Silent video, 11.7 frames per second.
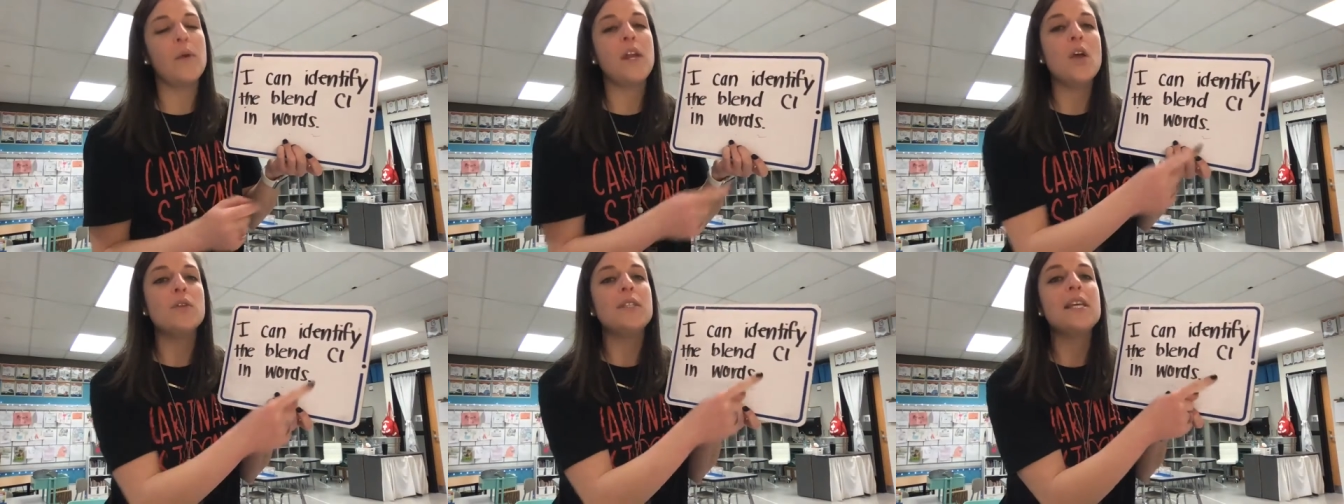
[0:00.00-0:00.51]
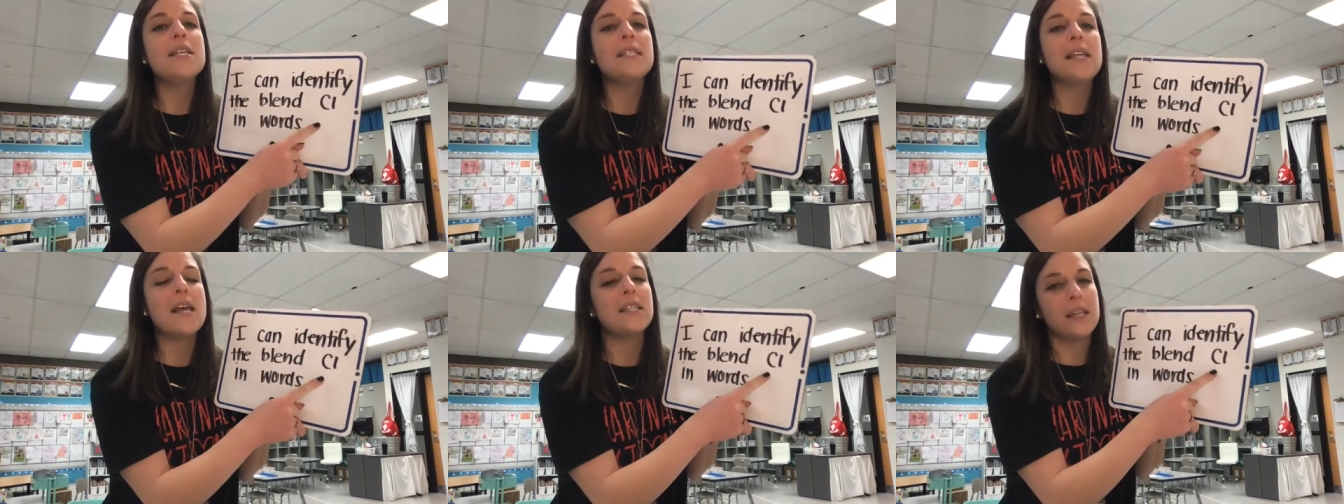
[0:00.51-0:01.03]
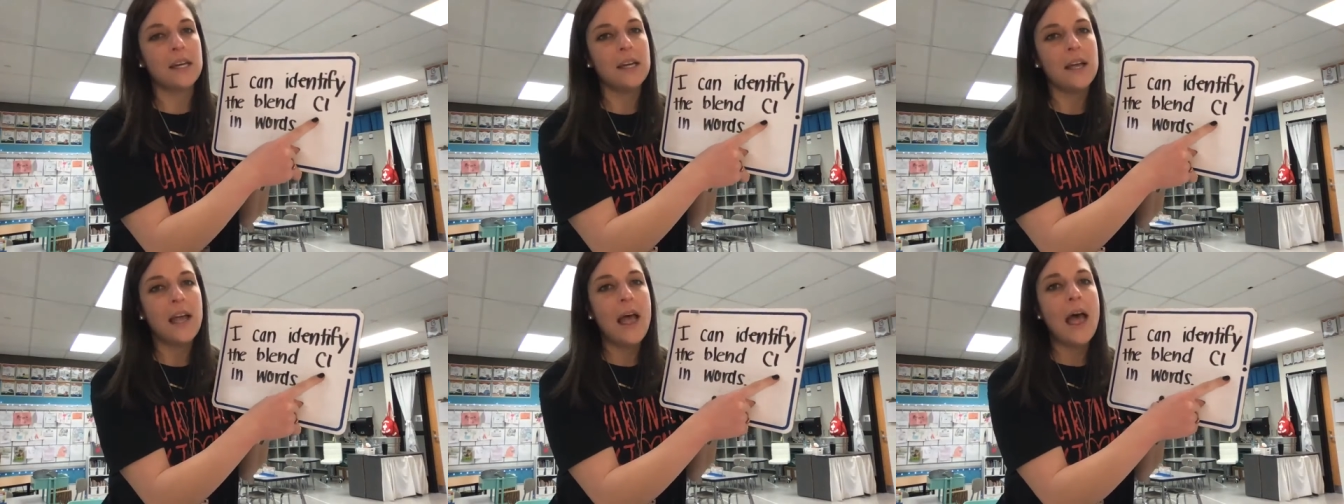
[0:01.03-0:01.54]
We know C says k,
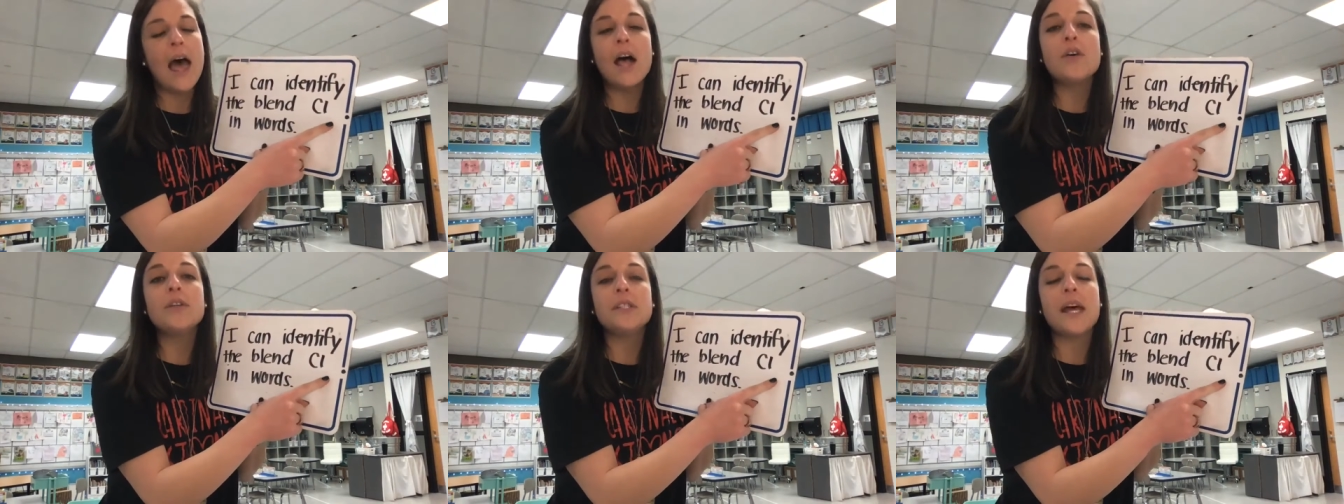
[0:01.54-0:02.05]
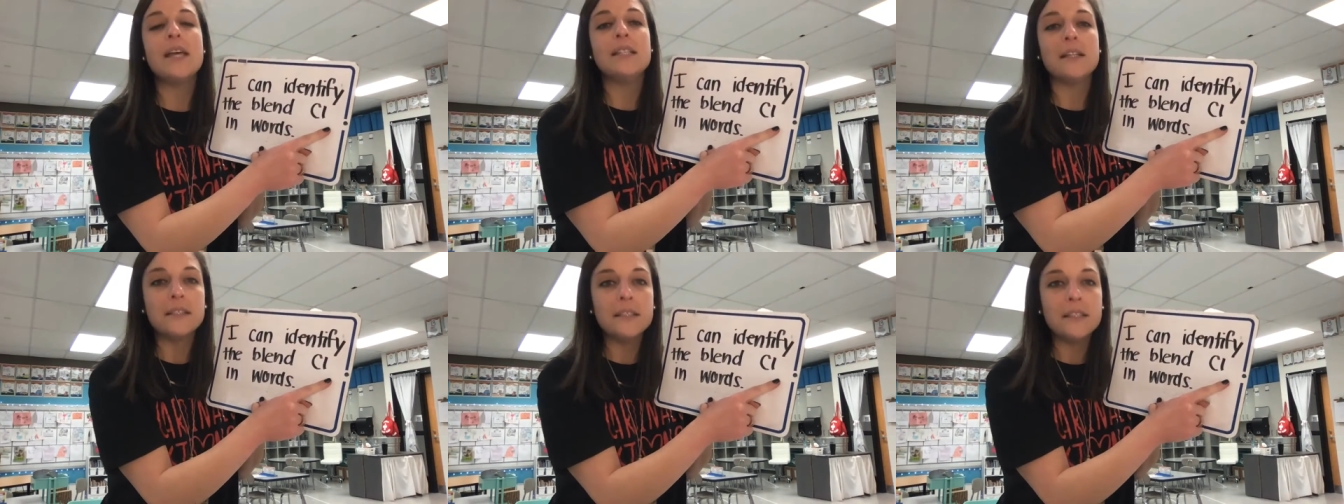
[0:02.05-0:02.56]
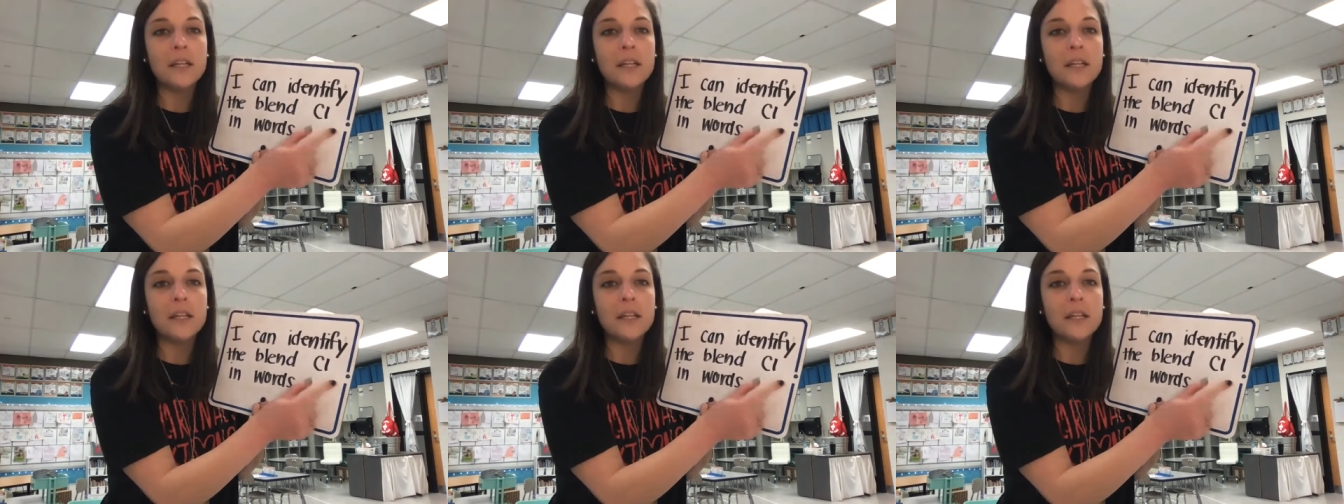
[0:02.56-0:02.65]
L says ul,